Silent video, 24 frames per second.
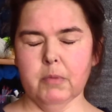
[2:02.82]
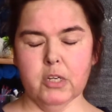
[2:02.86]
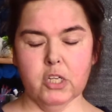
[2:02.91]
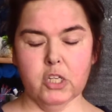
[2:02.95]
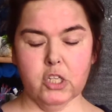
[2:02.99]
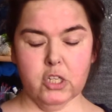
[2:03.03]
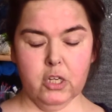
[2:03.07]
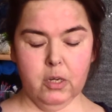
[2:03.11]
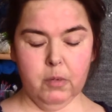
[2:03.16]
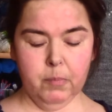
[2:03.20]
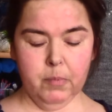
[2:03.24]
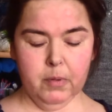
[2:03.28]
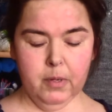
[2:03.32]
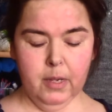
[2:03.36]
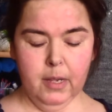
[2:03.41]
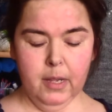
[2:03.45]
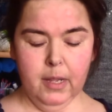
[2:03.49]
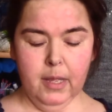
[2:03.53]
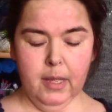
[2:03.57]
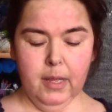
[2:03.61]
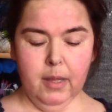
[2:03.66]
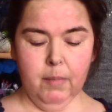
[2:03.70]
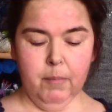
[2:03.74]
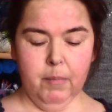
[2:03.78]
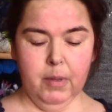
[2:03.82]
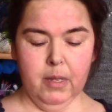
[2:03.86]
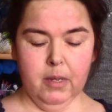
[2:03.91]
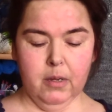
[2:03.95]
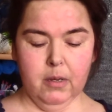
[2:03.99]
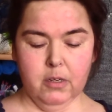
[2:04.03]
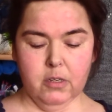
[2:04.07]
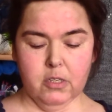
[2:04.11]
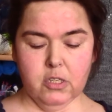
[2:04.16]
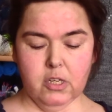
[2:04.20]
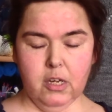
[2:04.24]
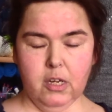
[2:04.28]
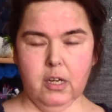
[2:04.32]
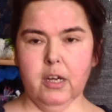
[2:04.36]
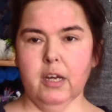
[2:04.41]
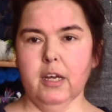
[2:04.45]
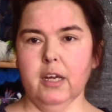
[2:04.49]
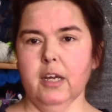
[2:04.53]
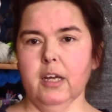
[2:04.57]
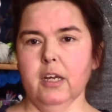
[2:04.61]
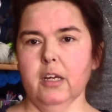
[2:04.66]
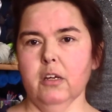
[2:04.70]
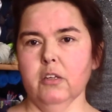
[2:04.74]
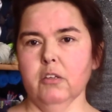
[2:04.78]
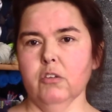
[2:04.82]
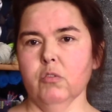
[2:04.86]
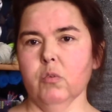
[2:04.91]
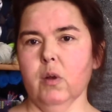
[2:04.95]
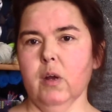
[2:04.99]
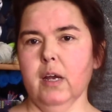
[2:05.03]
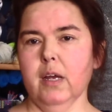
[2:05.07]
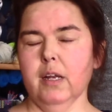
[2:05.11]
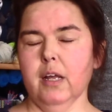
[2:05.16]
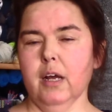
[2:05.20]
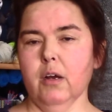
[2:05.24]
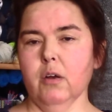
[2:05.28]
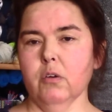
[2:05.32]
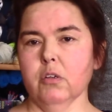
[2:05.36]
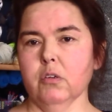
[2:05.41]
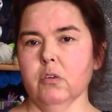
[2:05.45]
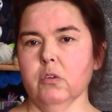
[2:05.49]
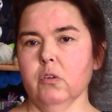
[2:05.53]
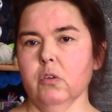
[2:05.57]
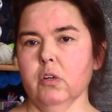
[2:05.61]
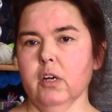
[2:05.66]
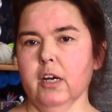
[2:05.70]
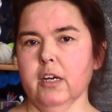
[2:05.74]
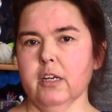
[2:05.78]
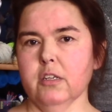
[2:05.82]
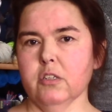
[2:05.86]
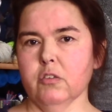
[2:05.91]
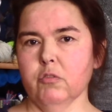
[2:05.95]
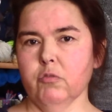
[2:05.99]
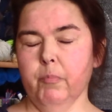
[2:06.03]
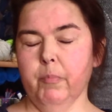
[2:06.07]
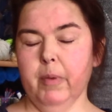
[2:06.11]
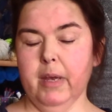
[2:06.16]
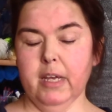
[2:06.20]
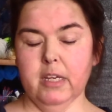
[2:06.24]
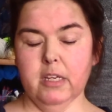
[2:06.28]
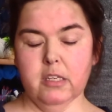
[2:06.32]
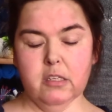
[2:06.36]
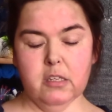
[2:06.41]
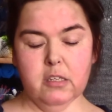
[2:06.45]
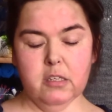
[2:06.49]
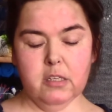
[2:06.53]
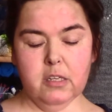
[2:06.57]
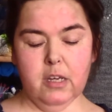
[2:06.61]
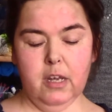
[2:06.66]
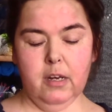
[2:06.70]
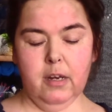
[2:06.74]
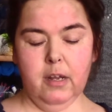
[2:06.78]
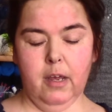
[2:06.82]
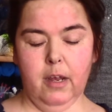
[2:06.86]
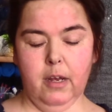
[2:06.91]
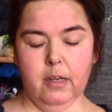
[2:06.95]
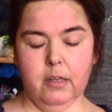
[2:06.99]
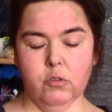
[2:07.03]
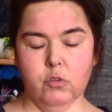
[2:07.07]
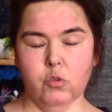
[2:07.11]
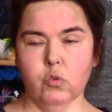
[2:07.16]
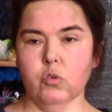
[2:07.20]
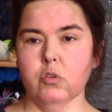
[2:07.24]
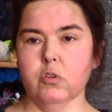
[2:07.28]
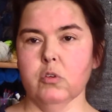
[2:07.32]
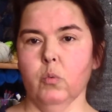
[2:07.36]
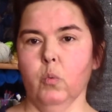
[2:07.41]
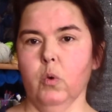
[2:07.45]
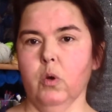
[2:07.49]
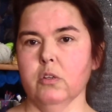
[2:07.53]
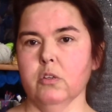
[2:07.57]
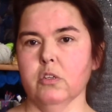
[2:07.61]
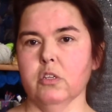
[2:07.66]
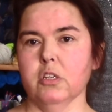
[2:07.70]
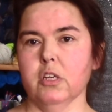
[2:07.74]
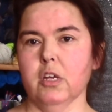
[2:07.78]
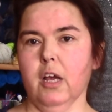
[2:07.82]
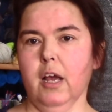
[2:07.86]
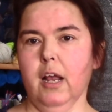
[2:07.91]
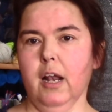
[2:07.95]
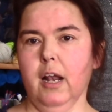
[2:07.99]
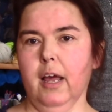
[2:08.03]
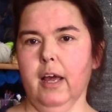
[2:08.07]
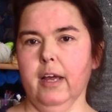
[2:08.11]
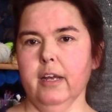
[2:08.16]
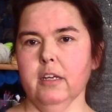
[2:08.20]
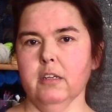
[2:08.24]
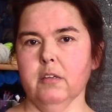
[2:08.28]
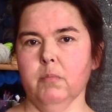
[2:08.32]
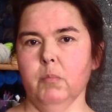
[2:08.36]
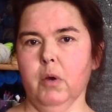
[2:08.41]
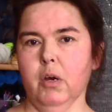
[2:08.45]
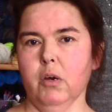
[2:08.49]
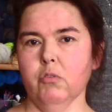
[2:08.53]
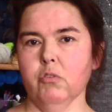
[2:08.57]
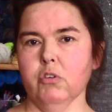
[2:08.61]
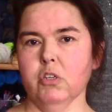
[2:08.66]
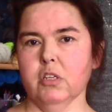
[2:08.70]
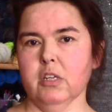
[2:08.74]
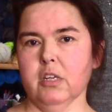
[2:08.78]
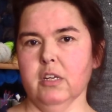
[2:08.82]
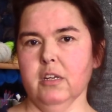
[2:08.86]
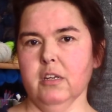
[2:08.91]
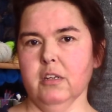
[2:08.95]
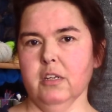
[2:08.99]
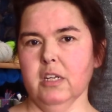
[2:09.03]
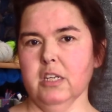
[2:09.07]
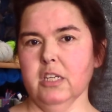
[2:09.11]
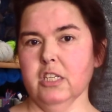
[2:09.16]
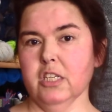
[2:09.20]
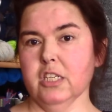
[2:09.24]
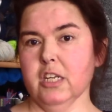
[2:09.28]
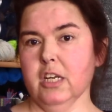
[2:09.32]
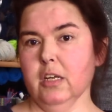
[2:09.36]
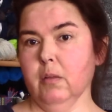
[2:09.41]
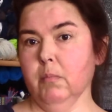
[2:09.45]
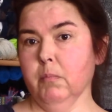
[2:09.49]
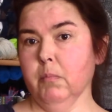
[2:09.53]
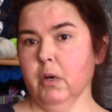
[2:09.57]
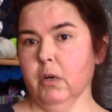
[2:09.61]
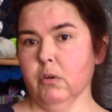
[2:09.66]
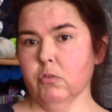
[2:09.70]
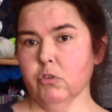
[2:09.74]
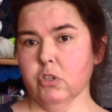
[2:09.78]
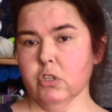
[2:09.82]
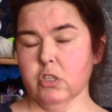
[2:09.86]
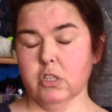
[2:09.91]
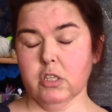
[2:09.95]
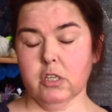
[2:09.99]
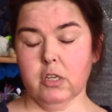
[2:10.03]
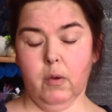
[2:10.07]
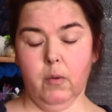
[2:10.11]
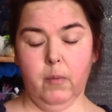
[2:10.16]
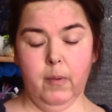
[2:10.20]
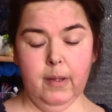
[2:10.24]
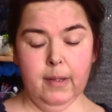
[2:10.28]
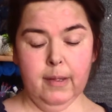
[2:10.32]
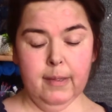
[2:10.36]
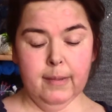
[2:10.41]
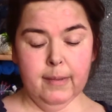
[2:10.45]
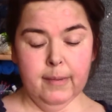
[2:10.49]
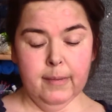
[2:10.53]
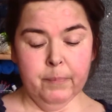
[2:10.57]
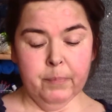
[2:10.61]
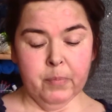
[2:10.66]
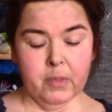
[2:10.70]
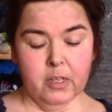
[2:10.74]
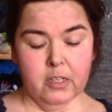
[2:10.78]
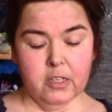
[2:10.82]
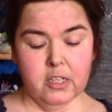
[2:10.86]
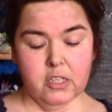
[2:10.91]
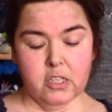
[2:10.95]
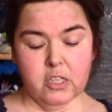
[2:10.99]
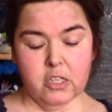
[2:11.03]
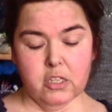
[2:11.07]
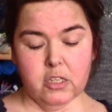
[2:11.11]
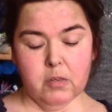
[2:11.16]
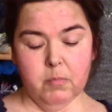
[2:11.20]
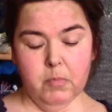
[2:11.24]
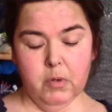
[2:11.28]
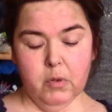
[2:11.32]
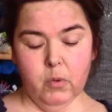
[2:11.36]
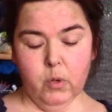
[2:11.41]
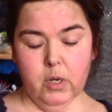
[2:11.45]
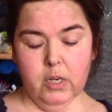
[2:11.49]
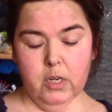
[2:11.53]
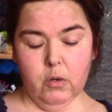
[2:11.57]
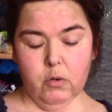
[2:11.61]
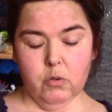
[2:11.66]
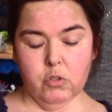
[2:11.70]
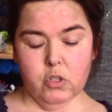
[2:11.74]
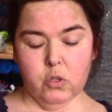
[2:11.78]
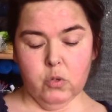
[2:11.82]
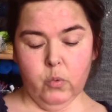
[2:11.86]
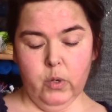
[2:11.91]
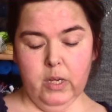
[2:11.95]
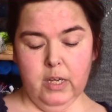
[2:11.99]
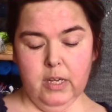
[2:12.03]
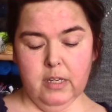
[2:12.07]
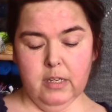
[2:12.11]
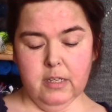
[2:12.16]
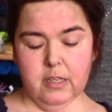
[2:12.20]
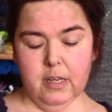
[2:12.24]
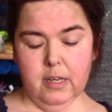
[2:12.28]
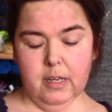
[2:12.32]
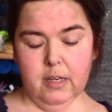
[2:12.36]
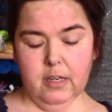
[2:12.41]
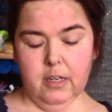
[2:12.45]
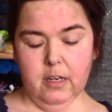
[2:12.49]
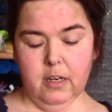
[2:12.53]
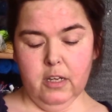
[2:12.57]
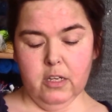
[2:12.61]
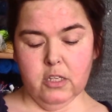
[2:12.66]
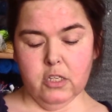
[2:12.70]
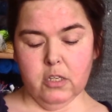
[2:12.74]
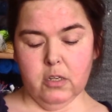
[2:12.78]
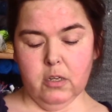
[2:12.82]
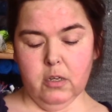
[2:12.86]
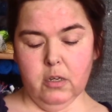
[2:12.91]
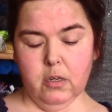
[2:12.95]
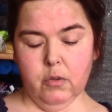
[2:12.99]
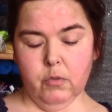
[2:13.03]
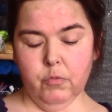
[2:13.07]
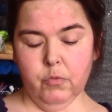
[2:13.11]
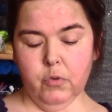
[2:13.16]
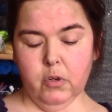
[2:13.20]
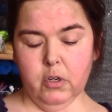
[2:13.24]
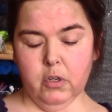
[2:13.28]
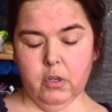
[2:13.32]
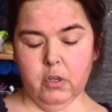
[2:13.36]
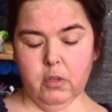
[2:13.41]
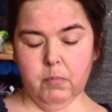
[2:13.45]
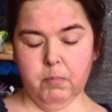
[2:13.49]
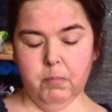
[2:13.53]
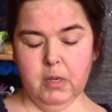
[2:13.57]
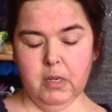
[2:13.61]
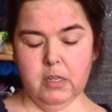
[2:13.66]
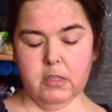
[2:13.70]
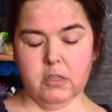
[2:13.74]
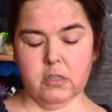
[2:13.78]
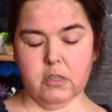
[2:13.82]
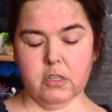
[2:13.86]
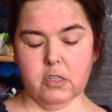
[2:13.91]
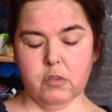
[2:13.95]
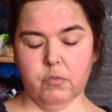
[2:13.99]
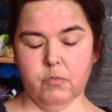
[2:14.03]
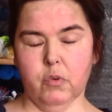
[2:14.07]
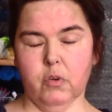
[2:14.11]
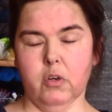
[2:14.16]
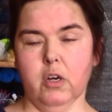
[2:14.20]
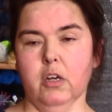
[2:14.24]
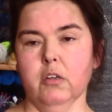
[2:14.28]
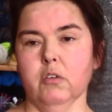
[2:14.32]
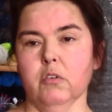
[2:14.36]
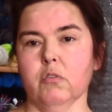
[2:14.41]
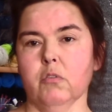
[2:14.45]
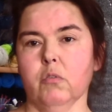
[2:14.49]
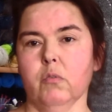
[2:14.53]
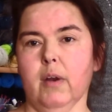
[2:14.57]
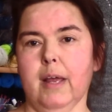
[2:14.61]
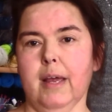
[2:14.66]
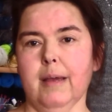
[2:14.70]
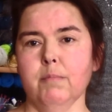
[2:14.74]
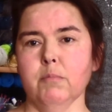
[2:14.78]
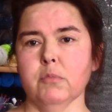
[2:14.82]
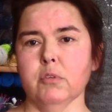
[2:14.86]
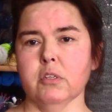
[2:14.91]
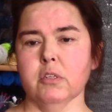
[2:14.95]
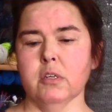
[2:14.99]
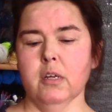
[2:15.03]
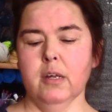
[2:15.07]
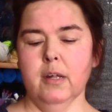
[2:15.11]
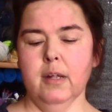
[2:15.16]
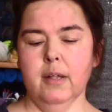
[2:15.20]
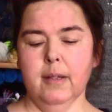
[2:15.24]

my shop, because I tried out all kinds of bases and I took the ones I liked most and they sell most. So this is a merino tweed and it is 400 meters, 400 grams.